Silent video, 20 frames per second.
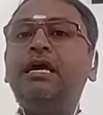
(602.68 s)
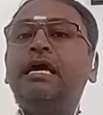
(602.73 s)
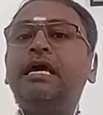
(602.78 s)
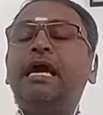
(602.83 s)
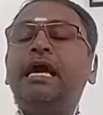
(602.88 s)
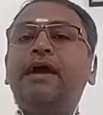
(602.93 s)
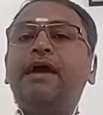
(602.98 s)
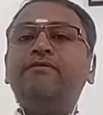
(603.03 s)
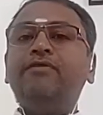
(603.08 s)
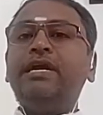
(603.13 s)

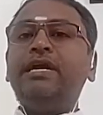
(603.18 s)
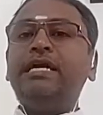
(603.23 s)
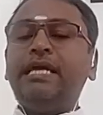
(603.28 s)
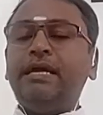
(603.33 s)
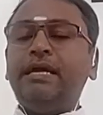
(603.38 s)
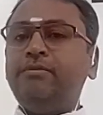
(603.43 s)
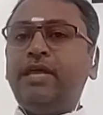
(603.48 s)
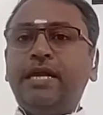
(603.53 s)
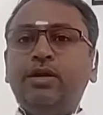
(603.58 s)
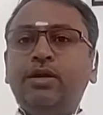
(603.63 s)
every
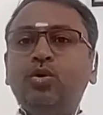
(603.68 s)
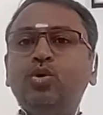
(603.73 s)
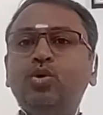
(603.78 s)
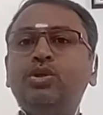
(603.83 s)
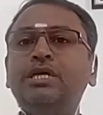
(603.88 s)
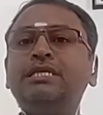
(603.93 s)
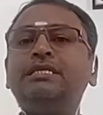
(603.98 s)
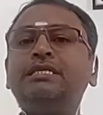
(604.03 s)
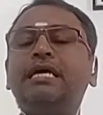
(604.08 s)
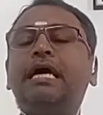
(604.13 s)
time they do
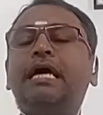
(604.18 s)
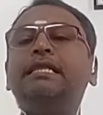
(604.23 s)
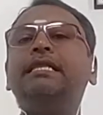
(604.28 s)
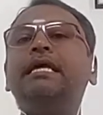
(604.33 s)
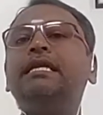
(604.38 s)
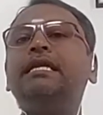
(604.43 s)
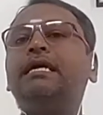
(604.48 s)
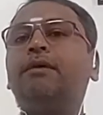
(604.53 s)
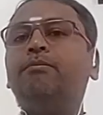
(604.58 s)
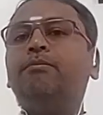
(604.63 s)
this and
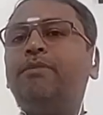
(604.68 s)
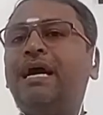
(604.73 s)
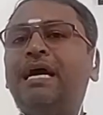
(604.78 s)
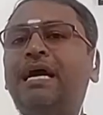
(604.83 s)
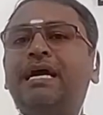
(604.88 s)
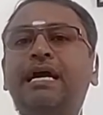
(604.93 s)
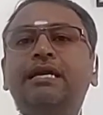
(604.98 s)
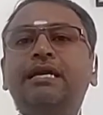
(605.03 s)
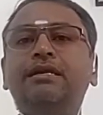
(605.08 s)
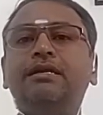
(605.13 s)
then come back
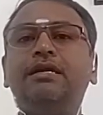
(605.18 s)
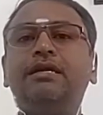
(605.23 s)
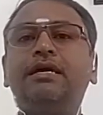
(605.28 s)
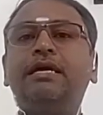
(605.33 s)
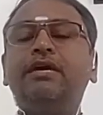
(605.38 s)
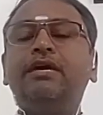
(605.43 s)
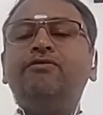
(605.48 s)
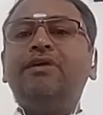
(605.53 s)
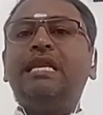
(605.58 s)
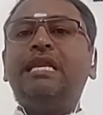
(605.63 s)
and
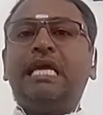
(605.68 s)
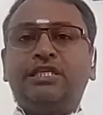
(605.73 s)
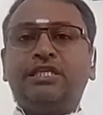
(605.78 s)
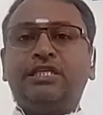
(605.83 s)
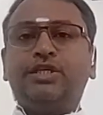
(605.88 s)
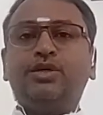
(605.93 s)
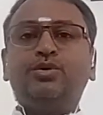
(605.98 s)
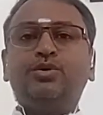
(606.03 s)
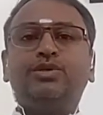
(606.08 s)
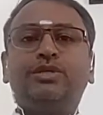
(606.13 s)
give an
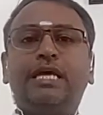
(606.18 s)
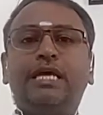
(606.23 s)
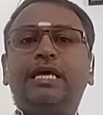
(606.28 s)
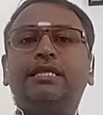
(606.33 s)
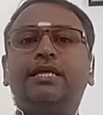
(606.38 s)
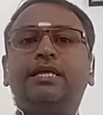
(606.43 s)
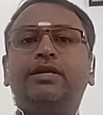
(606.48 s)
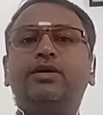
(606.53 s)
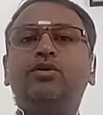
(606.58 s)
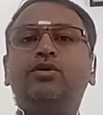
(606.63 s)
excuse saying
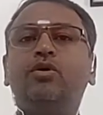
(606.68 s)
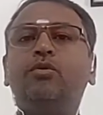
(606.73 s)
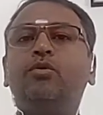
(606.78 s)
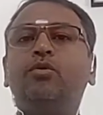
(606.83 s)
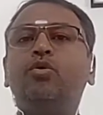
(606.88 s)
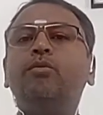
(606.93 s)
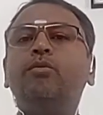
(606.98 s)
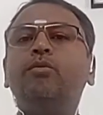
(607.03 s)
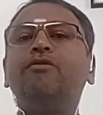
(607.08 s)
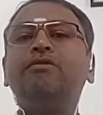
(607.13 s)
that,
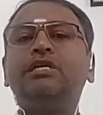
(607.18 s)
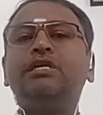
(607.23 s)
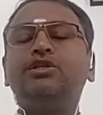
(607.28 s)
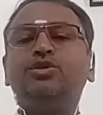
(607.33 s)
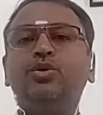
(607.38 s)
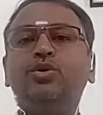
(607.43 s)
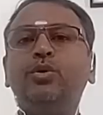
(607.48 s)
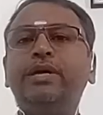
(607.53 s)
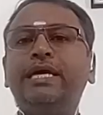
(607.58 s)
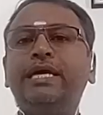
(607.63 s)
whomever is
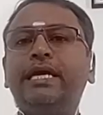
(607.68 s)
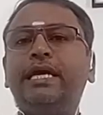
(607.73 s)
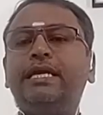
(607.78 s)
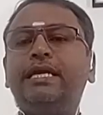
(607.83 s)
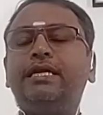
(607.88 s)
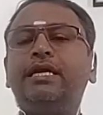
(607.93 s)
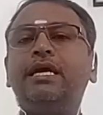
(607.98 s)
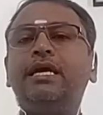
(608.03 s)
doing it